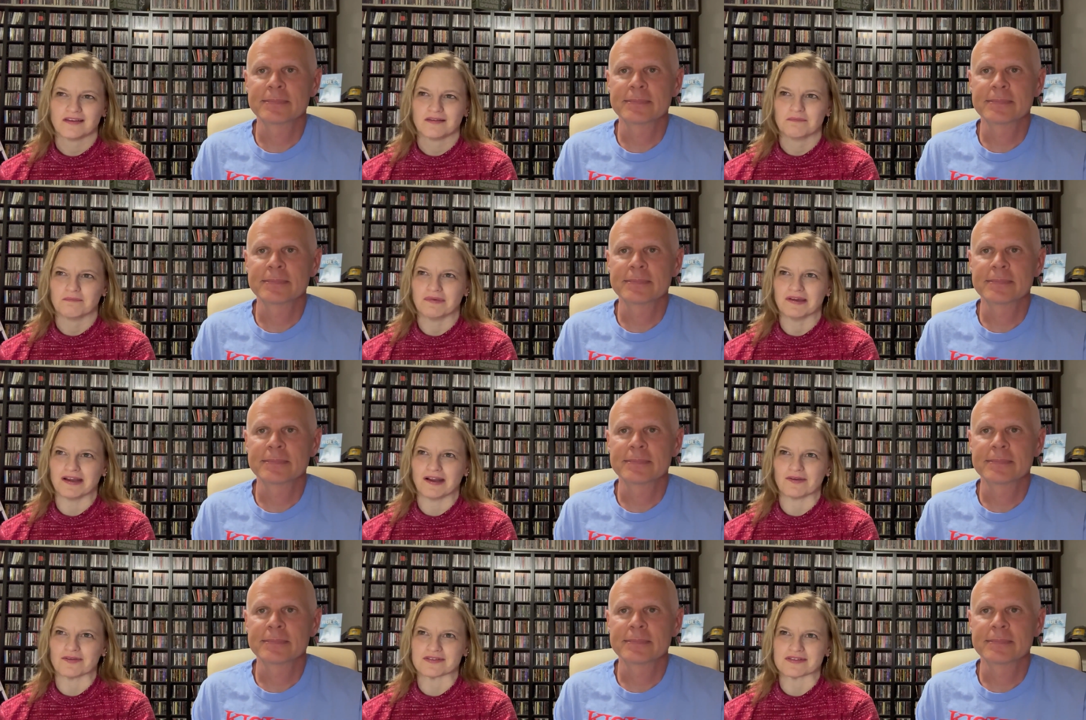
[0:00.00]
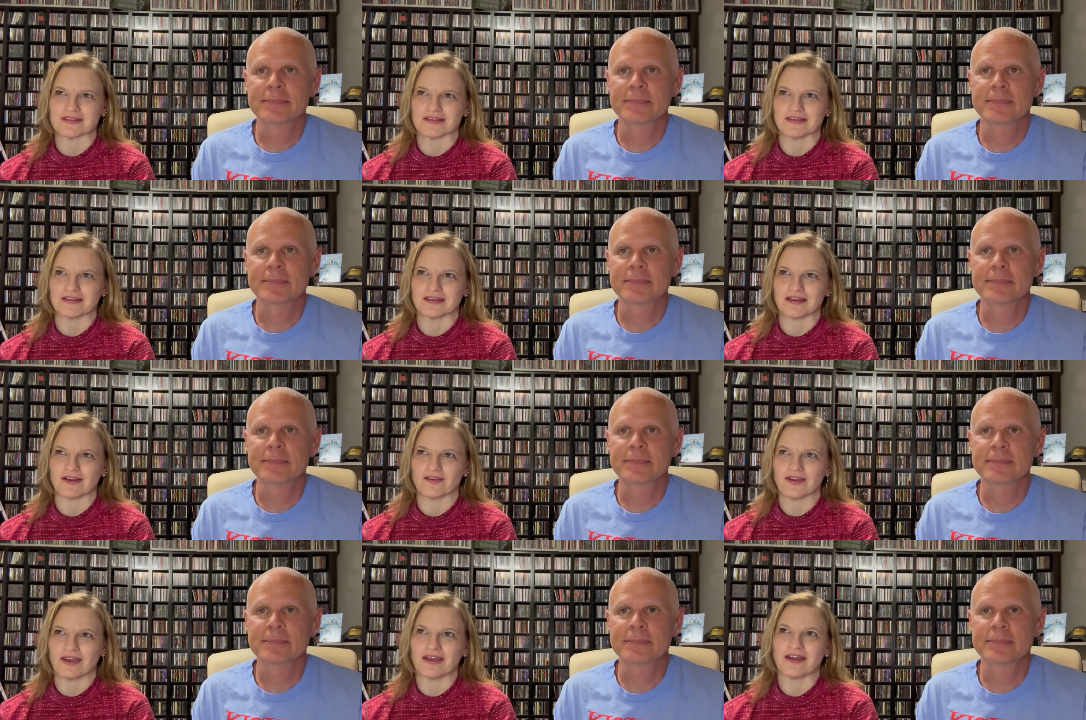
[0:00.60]
Speaker 1: But I was like,
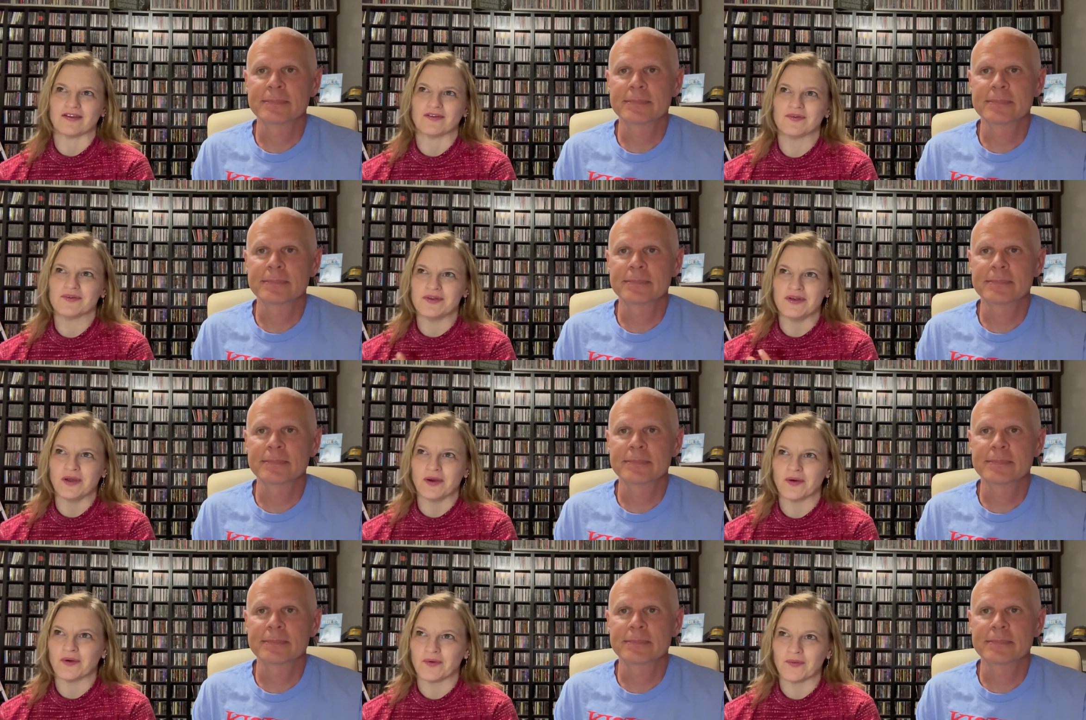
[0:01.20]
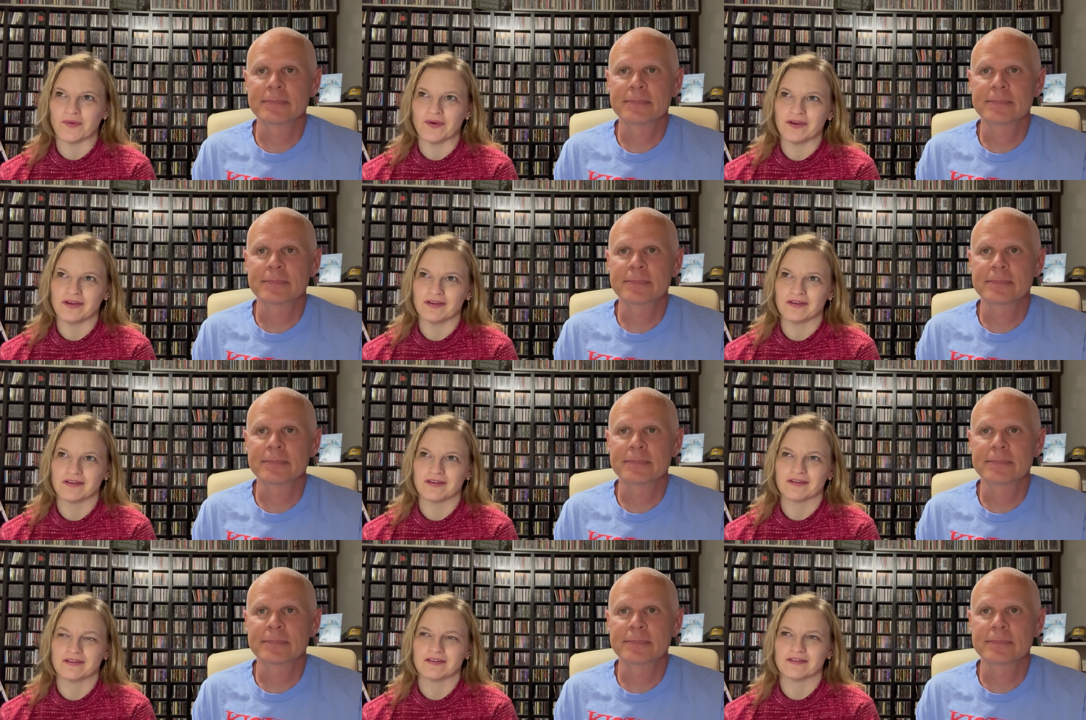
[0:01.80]
okay, I don't know
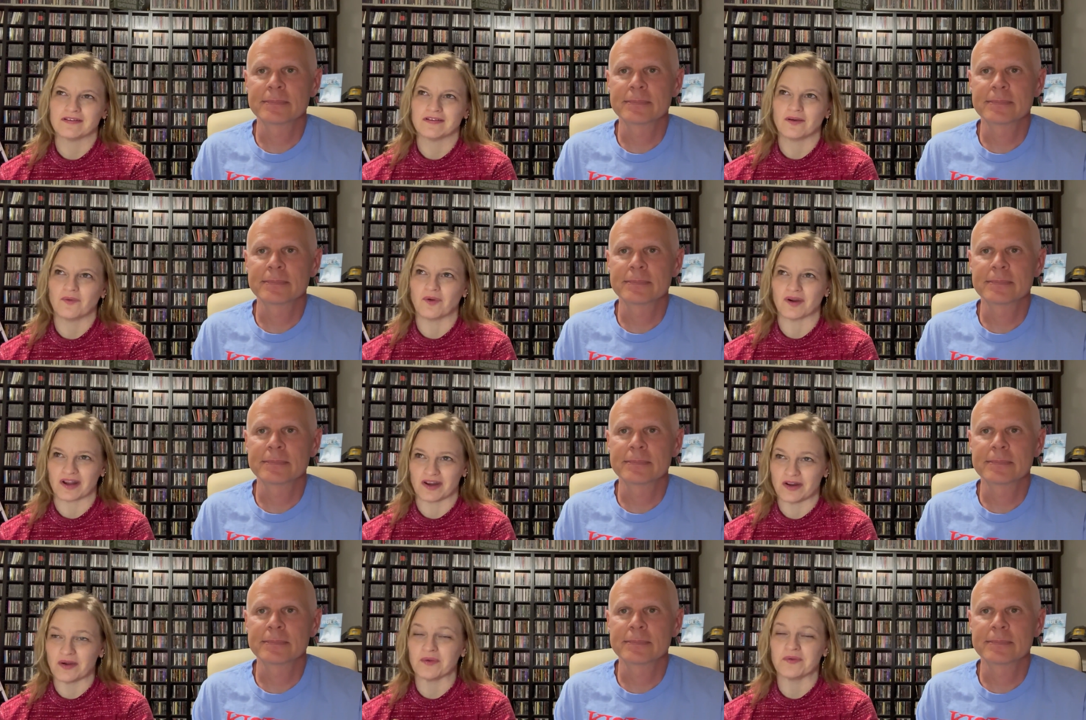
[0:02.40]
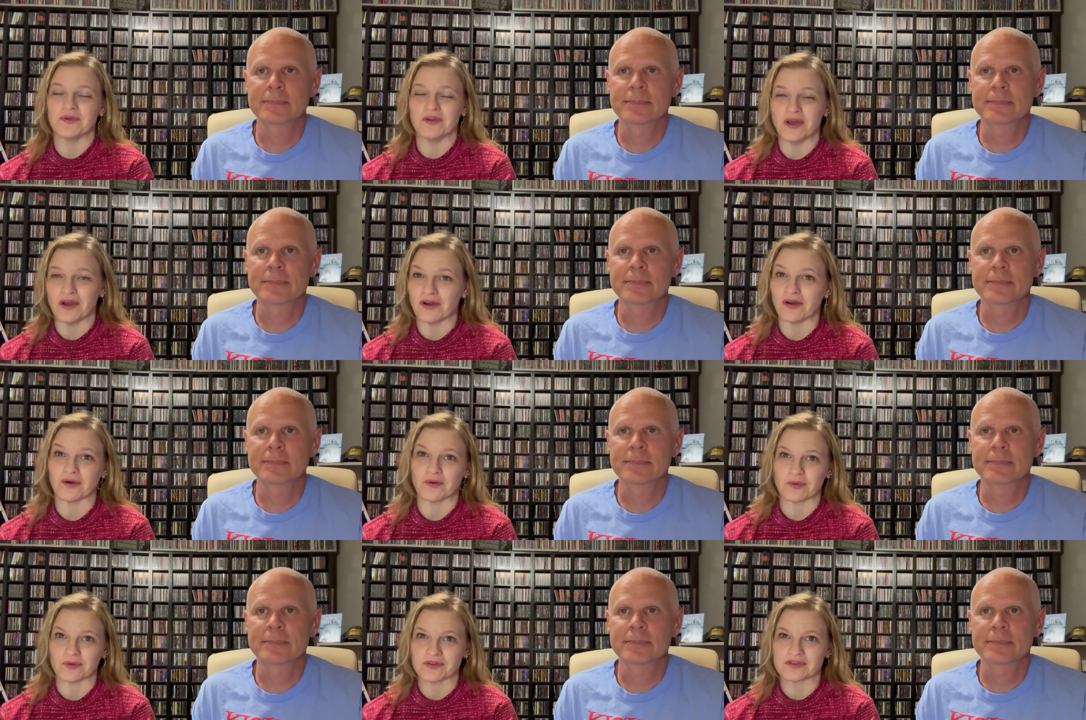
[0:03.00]
what I don't
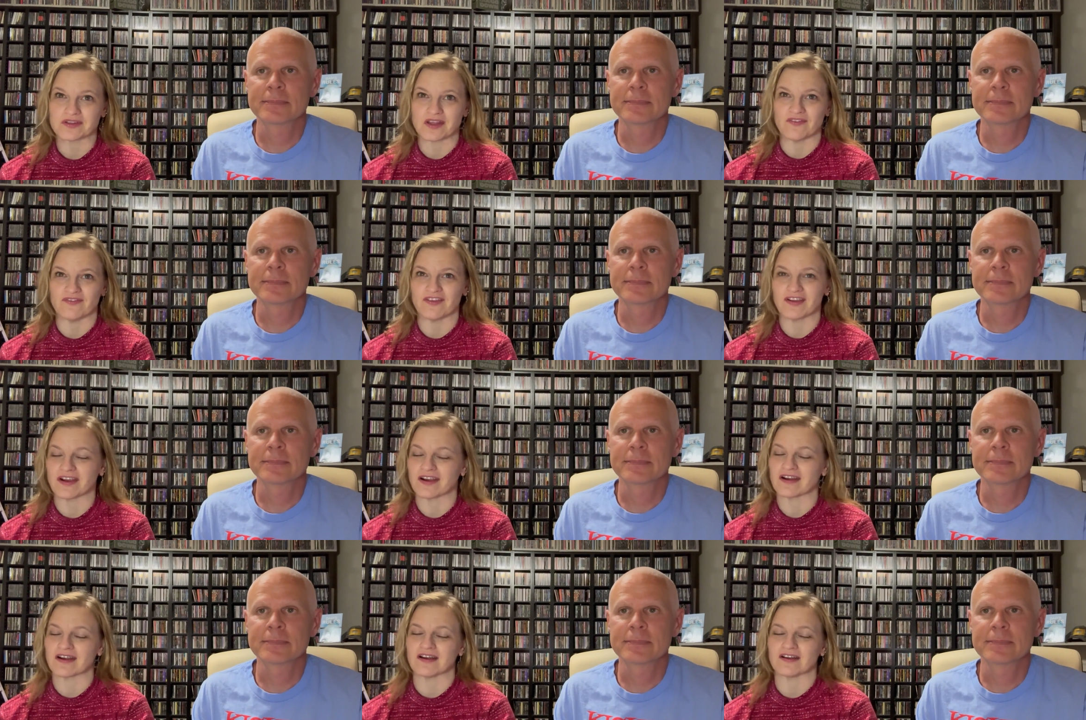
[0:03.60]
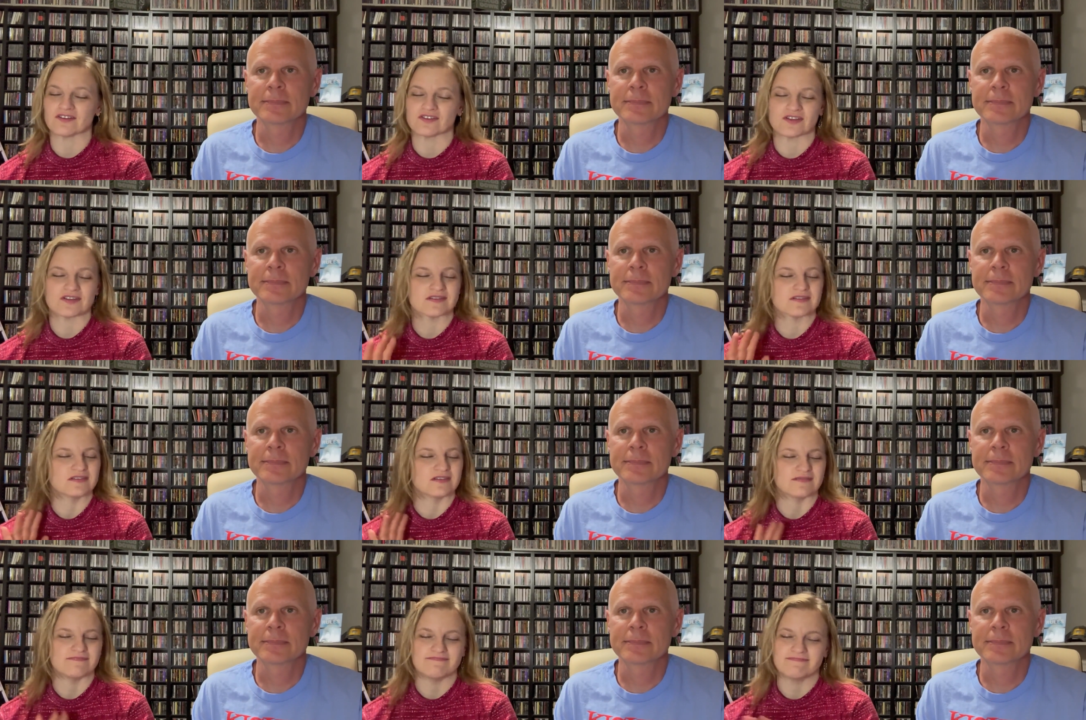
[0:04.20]
know, so I figure I'll just,
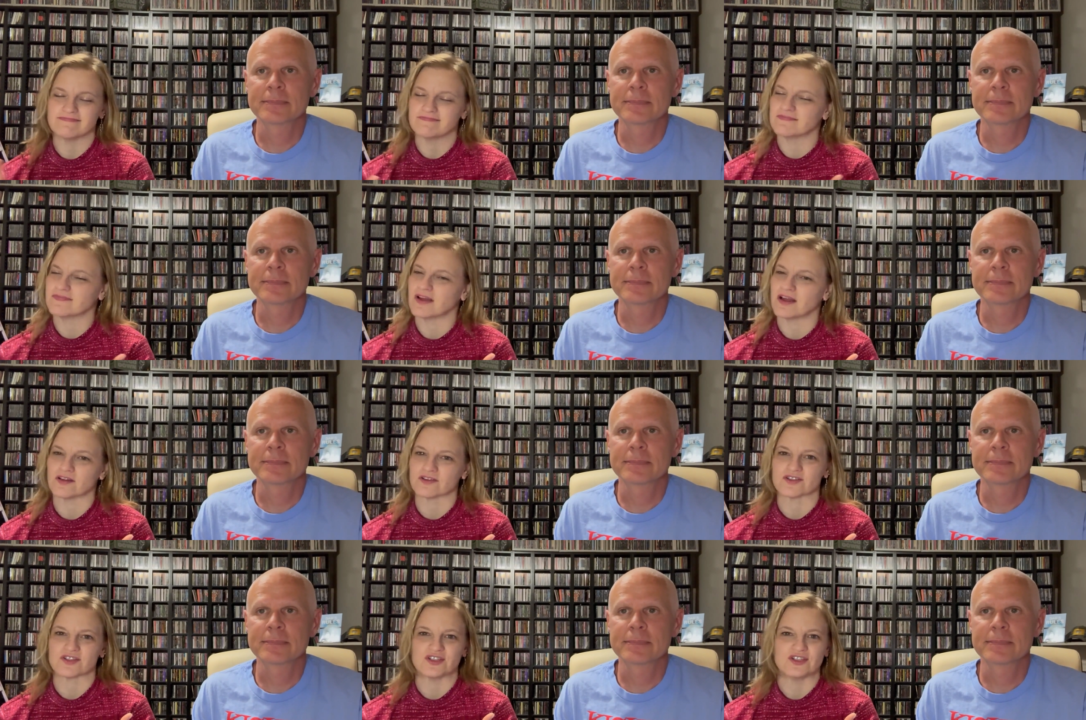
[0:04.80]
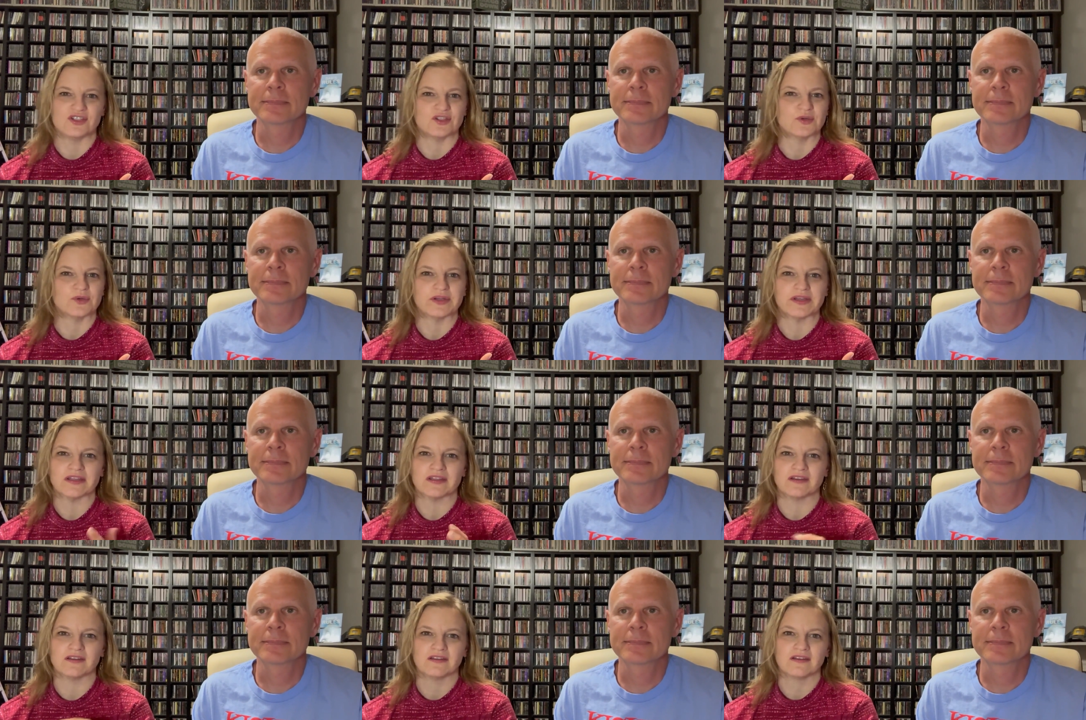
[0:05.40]
I'll just do
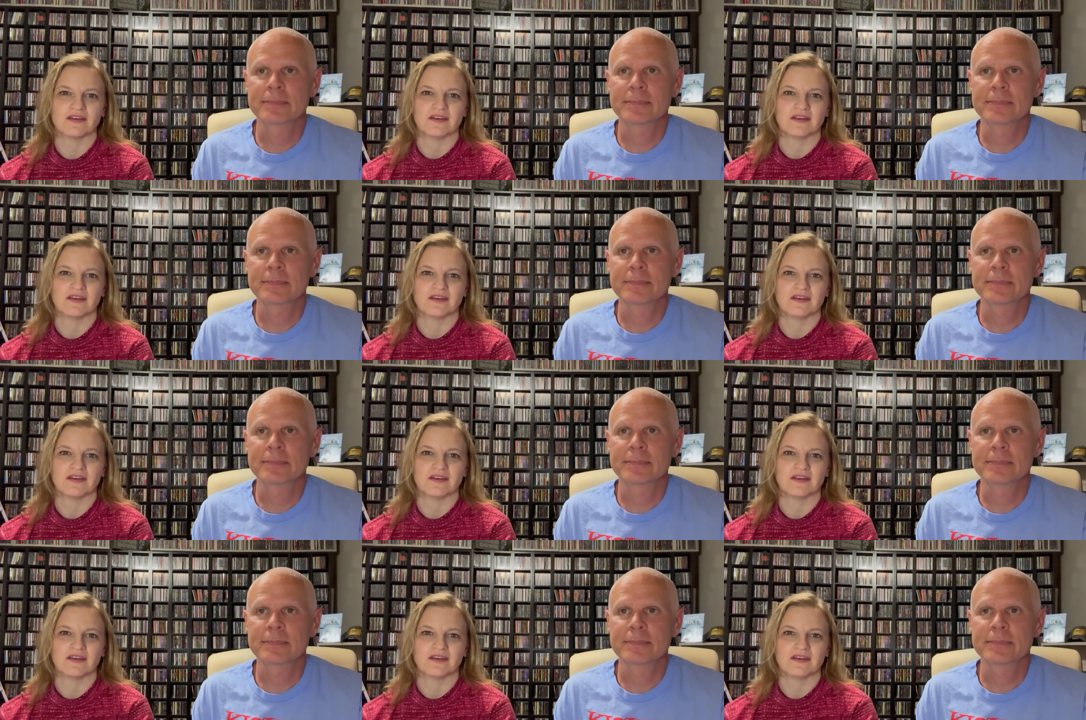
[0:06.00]
it.